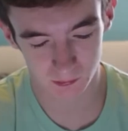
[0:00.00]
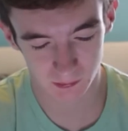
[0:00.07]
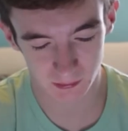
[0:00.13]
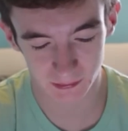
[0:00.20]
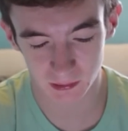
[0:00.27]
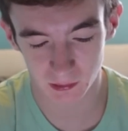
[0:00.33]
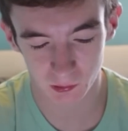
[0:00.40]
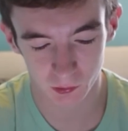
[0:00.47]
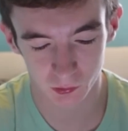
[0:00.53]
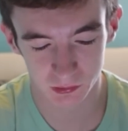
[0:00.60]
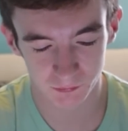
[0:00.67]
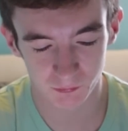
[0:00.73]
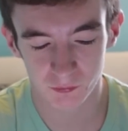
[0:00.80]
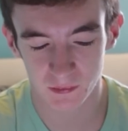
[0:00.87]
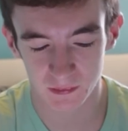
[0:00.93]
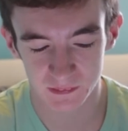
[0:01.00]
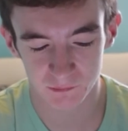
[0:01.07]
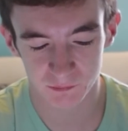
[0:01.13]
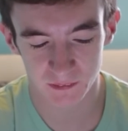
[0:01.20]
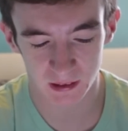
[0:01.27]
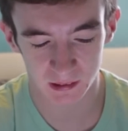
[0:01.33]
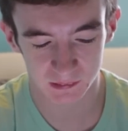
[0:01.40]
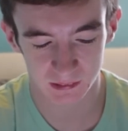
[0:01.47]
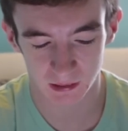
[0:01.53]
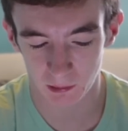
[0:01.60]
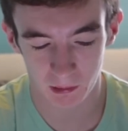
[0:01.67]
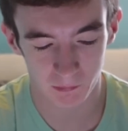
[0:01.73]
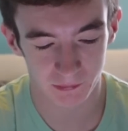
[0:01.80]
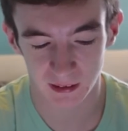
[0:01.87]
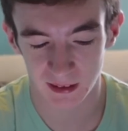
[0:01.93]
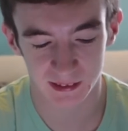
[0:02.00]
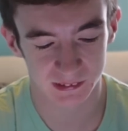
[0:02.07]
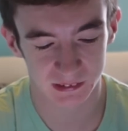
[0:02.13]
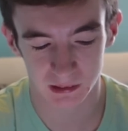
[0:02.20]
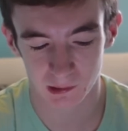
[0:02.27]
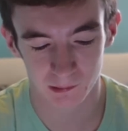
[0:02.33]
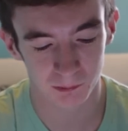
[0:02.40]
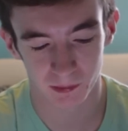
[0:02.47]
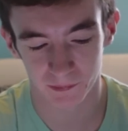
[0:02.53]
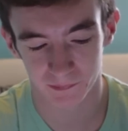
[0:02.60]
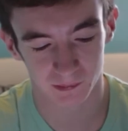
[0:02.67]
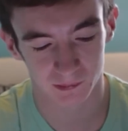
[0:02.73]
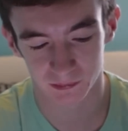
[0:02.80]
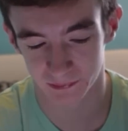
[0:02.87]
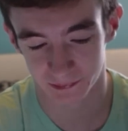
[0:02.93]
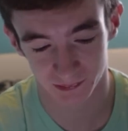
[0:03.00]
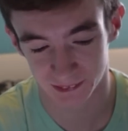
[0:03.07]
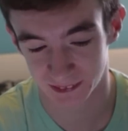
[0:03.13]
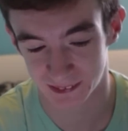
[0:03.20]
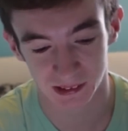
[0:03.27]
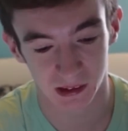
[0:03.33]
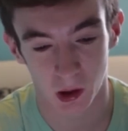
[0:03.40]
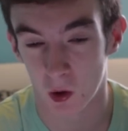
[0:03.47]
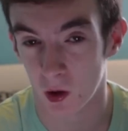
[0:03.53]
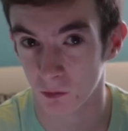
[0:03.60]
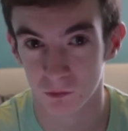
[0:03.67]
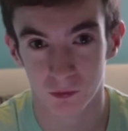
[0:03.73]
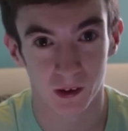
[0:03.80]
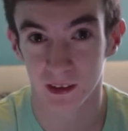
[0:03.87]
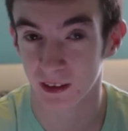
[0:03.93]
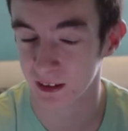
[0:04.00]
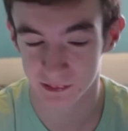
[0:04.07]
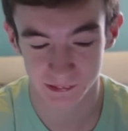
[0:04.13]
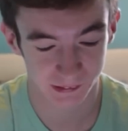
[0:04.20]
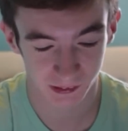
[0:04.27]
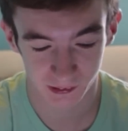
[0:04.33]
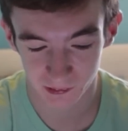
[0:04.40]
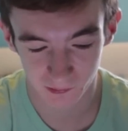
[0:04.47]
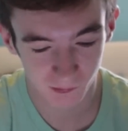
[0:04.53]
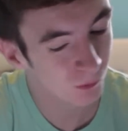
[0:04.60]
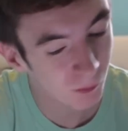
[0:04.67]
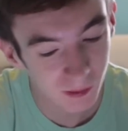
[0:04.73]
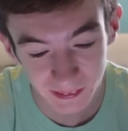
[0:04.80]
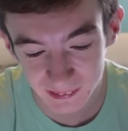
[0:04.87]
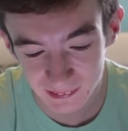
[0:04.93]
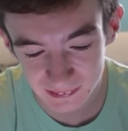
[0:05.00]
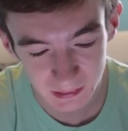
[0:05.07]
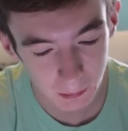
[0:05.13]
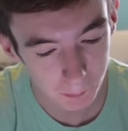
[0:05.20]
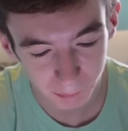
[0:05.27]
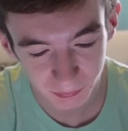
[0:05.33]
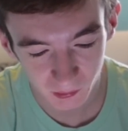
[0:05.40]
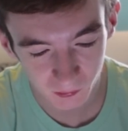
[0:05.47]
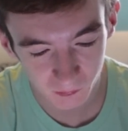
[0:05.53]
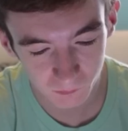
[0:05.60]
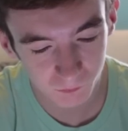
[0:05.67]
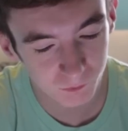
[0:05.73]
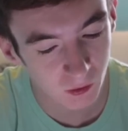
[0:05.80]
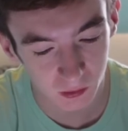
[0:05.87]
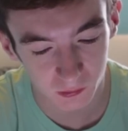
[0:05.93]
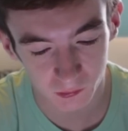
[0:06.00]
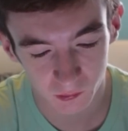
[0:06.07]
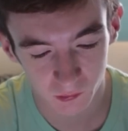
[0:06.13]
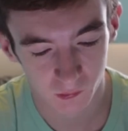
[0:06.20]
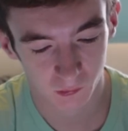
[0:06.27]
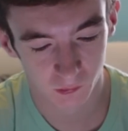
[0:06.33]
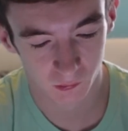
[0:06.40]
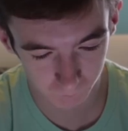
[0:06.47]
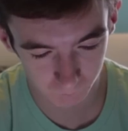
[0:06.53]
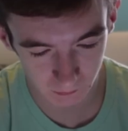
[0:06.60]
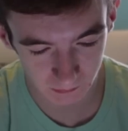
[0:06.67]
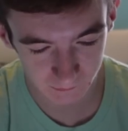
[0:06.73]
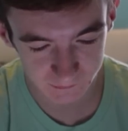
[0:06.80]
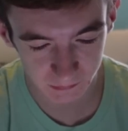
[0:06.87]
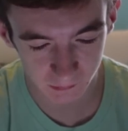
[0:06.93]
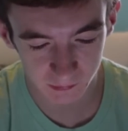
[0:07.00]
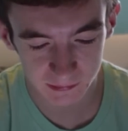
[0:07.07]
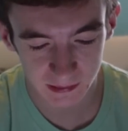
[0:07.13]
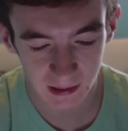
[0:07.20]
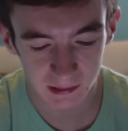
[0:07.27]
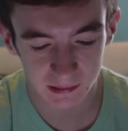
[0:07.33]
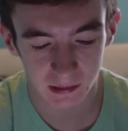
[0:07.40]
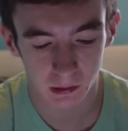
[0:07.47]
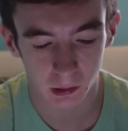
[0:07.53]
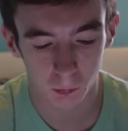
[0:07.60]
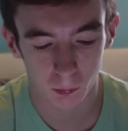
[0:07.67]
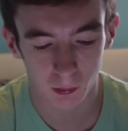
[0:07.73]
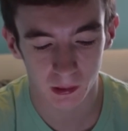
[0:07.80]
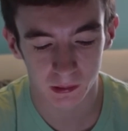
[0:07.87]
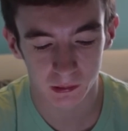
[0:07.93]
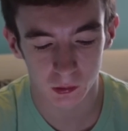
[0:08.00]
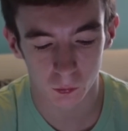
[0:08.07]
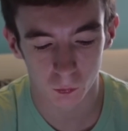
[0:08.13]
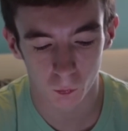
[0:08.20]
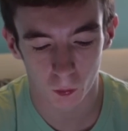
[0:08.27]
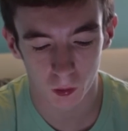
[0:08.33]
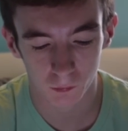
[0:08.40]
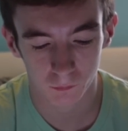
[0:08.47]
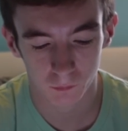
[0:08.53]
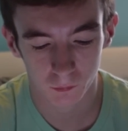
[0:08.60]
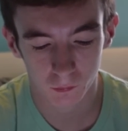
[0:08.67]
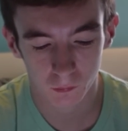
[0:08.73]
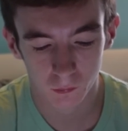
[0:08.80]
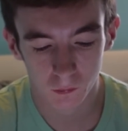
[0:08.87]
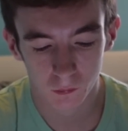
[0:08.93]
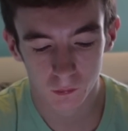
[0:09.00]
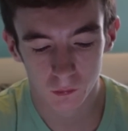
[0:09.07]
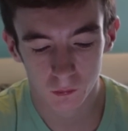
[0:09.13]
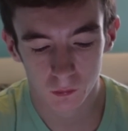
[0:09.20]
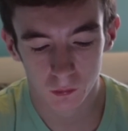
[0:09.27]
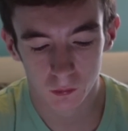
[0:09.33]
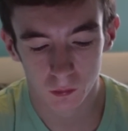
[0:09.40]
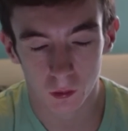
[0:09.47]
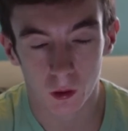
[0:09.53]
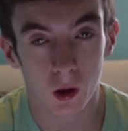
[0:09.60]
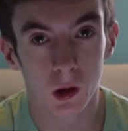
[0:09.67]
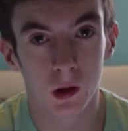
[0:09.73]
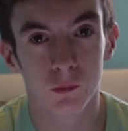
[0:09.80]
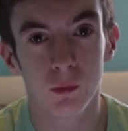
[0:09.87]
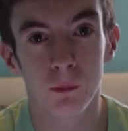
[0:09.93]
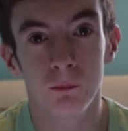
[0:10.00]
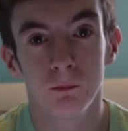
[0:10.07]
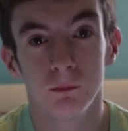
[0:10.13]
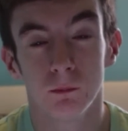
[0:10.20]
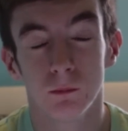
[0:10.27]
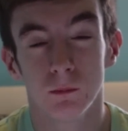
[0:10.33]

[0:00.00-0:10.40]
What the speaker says: Like, loads of offensive tics. I'd list you them, but there's just a long fucking list. Wankers. Fuck. Is there a tic that you really don't want? All of them?